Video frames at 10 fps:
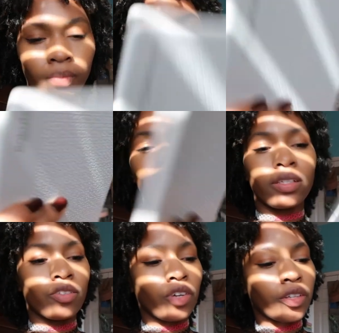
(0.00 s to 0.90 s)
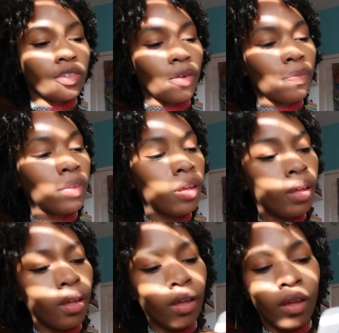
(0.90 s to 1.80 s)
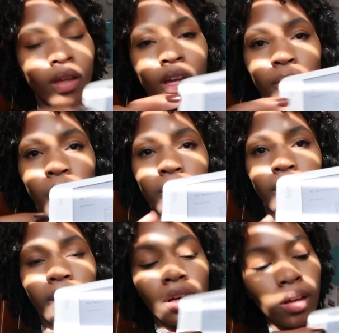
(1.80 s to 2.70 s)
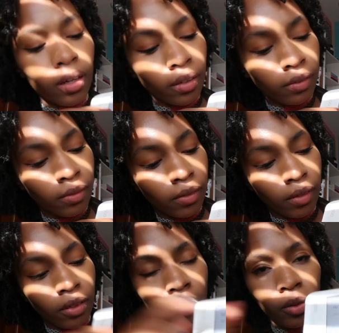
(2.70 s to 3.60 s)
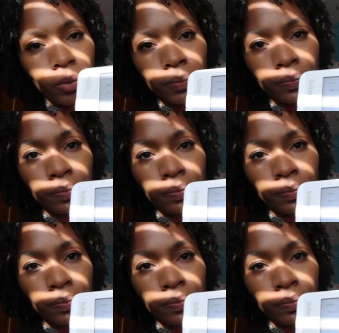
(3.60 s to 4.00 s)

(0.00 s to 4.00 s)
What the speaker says: It still needs to charge though. I'm going to click on new.